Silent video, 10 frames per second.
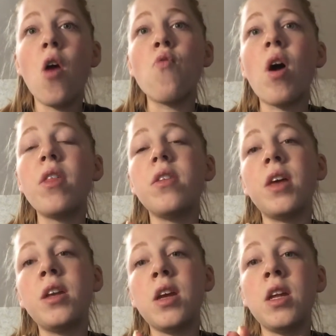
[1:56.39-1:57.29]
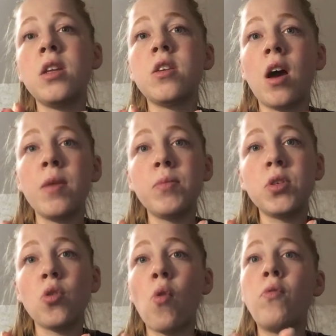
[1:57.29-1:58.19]
rather than in
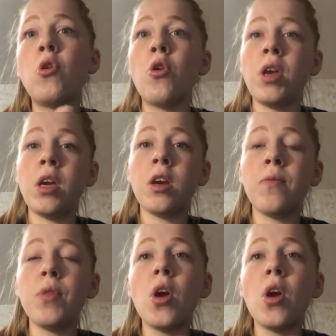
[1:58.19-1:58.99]
types of learning.